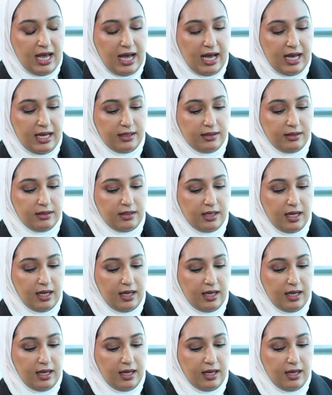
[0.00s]
And
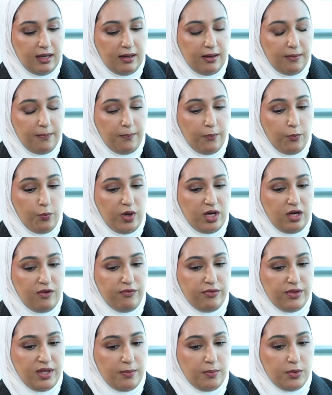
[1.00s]
one
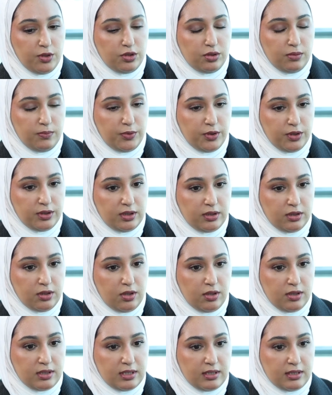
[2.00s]
of the most important
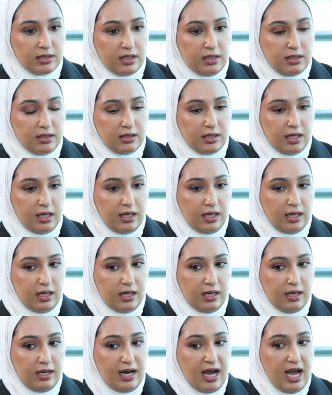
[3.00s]
causes is
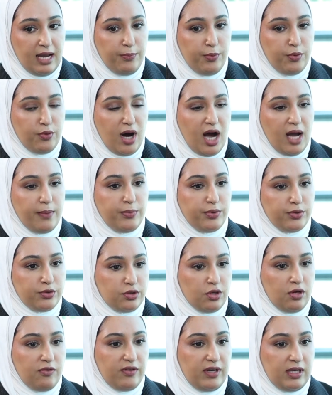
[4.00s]

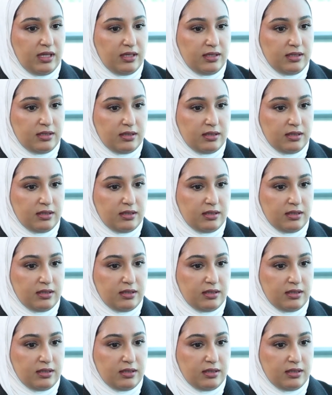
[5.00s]
lipohypertrophy.